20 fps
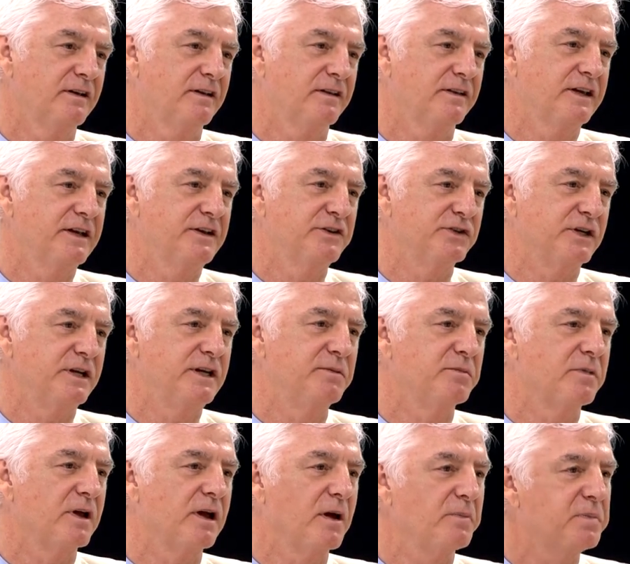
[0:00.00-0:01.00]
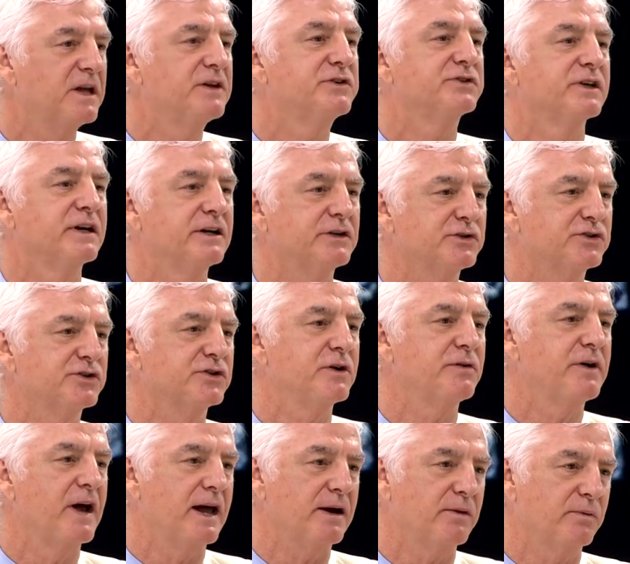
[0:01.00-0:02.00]
things in a place like
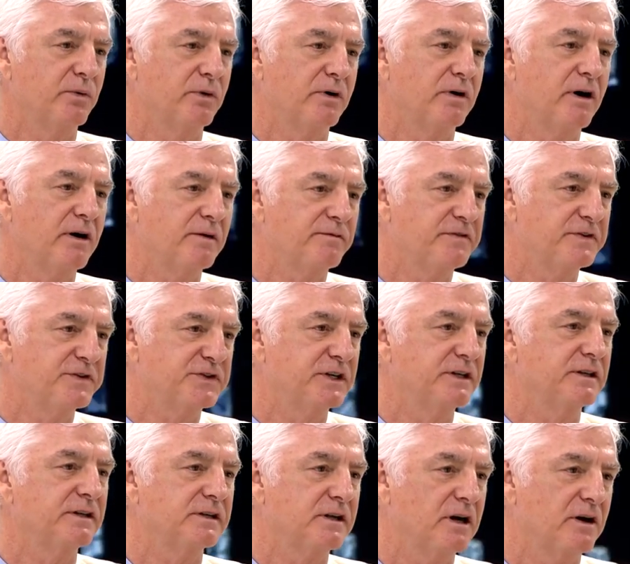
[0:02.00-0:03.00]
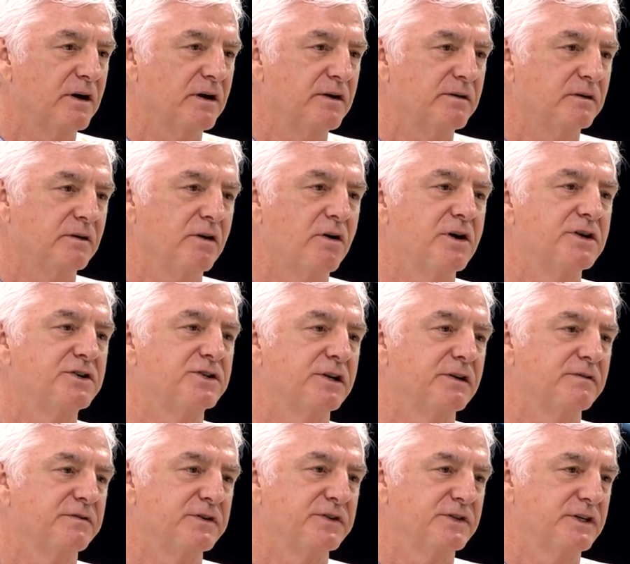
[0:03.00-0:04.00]
Surat, where our large
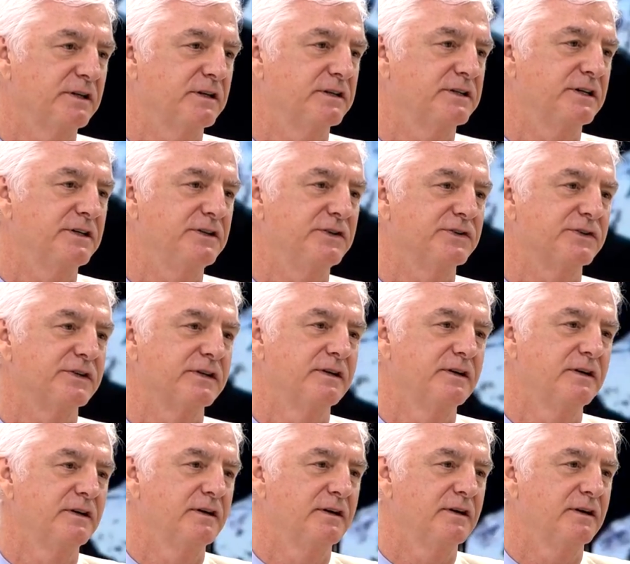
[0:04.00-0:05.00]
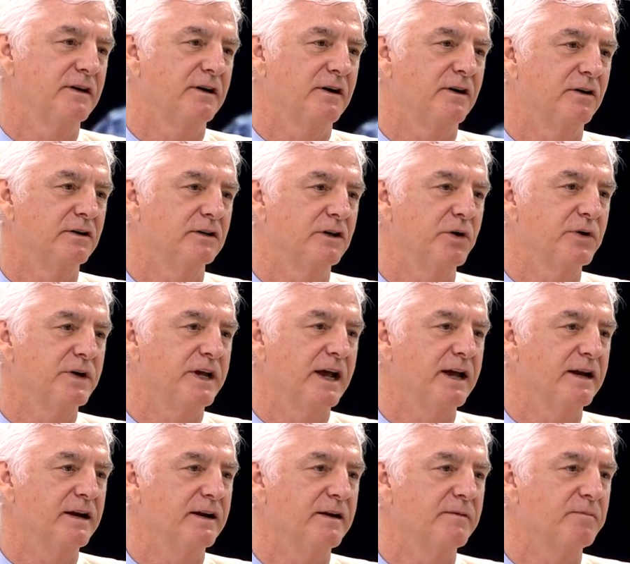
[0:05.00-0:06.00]
facilities are
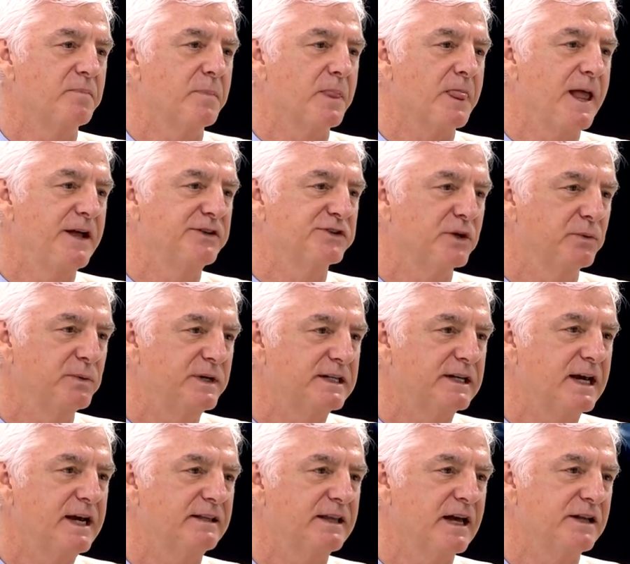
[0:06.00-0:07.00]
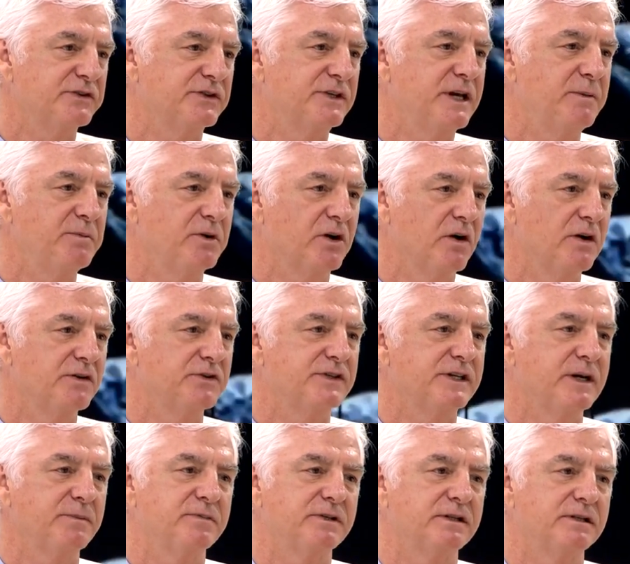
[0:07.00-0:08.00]
located? And so we take that same
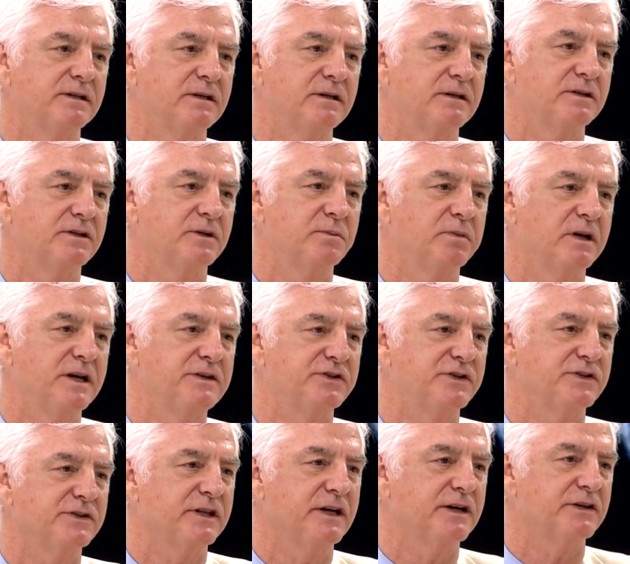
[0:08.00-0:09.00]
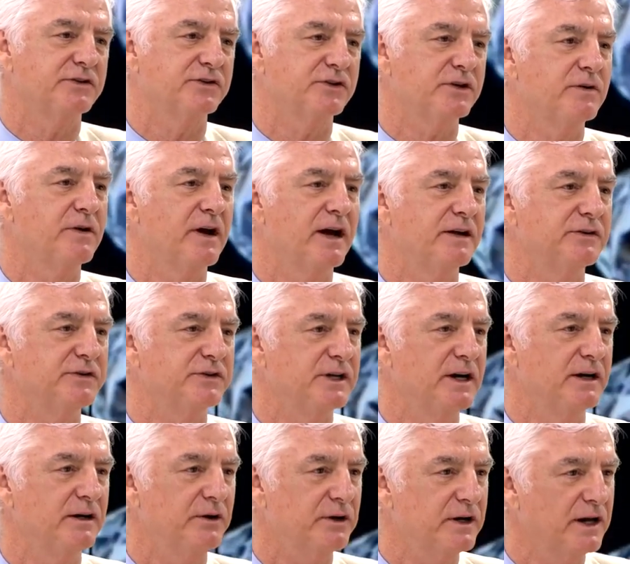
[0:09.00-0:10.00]
concept to places like Surat,
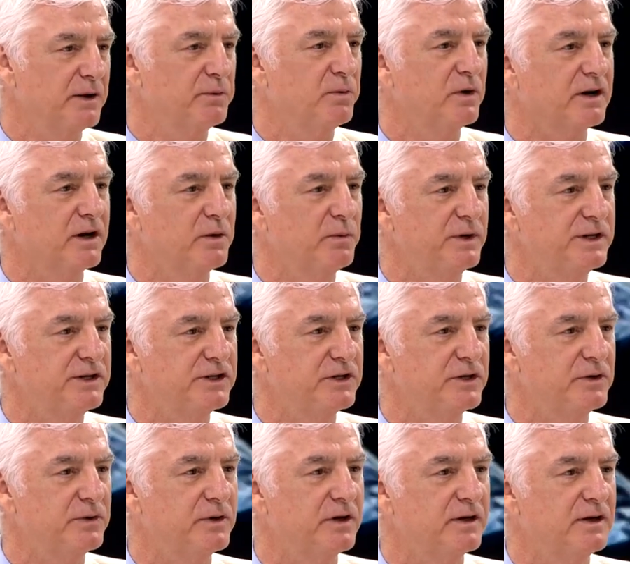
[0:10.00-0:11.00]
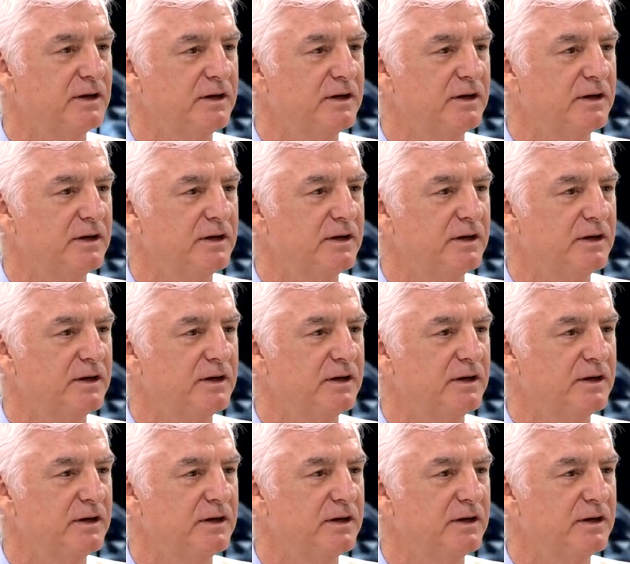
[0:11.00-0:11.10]
saying, okay, what can we do